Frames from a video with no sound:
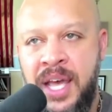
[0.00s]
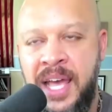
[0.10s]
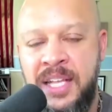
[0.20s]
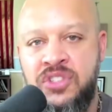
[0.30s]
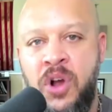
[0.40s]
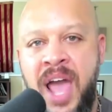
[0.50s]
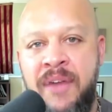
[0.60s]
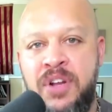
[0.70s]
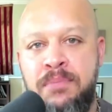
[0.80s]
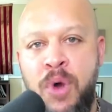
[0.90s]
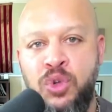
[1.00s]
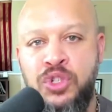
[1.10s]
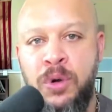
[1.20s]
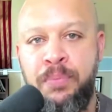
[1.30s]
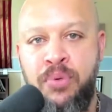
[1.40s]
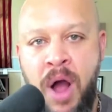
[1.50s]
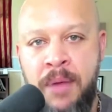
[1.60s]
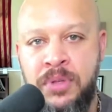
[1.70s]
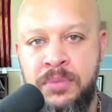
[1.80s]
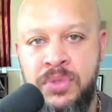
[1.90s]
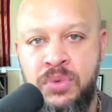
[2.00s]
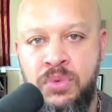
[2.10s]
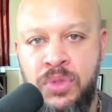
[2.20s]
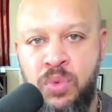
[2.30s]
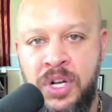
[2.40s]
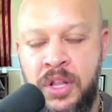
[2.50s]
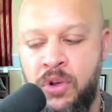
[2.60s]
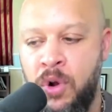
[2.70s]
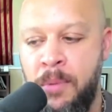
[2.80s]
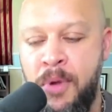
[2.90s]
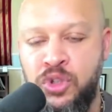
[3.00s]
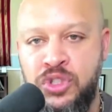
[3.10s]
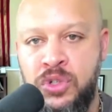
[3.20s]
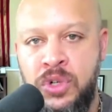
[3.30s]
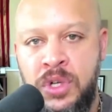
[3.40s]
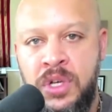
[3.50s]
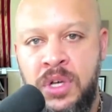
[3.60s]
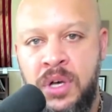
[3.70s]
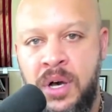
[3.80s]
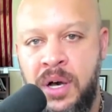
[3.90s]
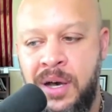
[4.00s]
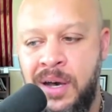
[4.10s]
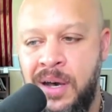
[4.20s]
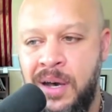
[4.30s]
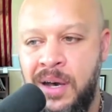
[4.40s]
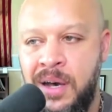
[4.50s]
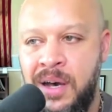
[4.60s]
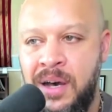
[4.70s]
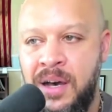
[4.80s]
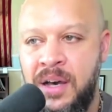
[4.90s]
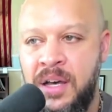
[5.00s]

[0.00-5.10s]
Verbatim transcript: and start having emotional problems with one another or emotional uh, uh,